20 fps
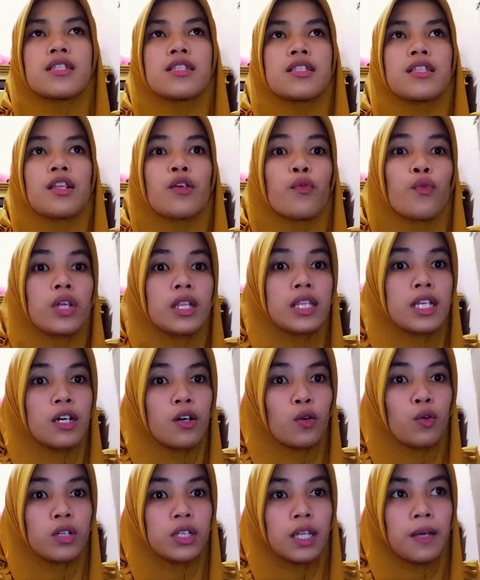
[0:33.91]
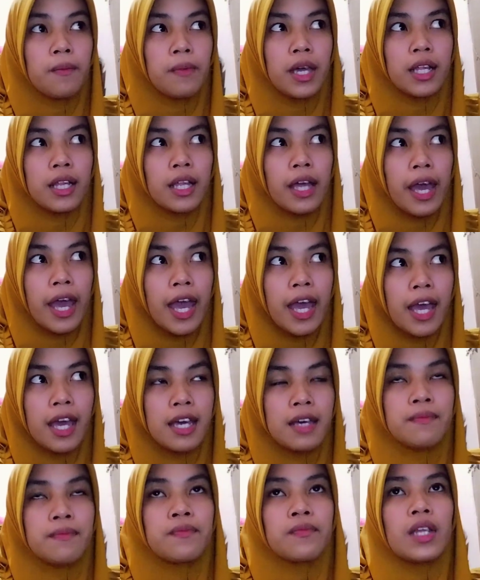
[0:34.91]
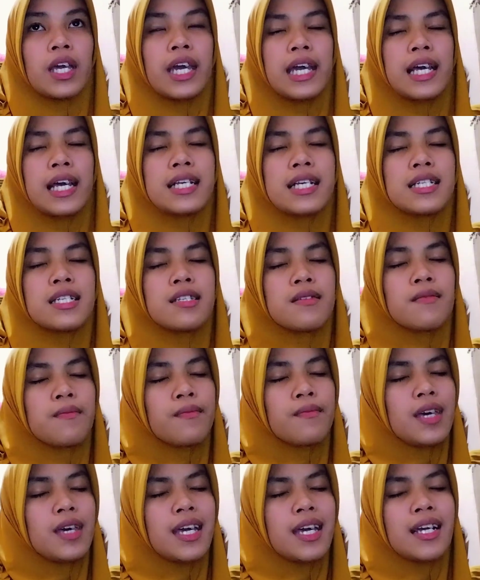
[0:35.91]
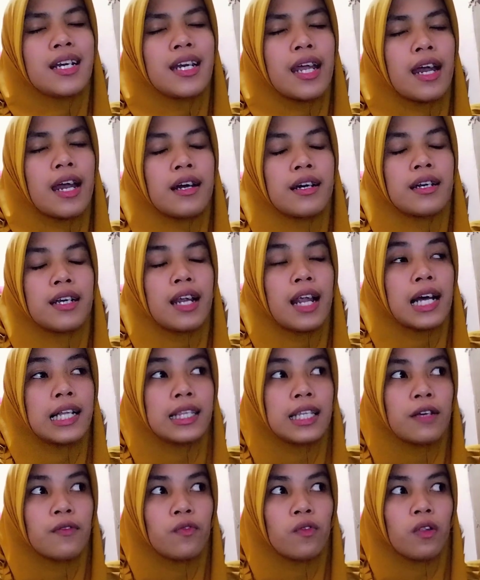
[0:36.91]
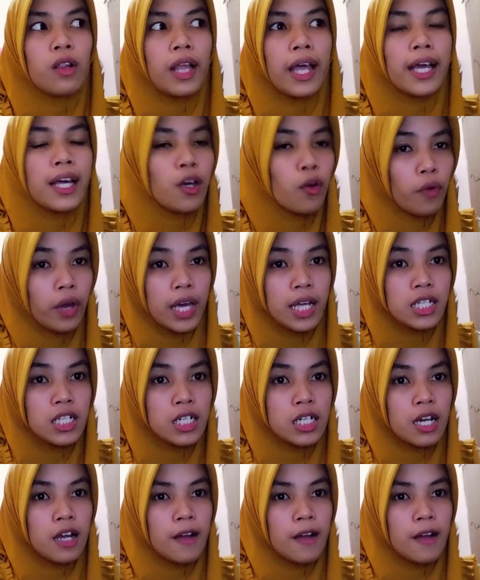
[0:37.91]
with the ultimate aim is being their native language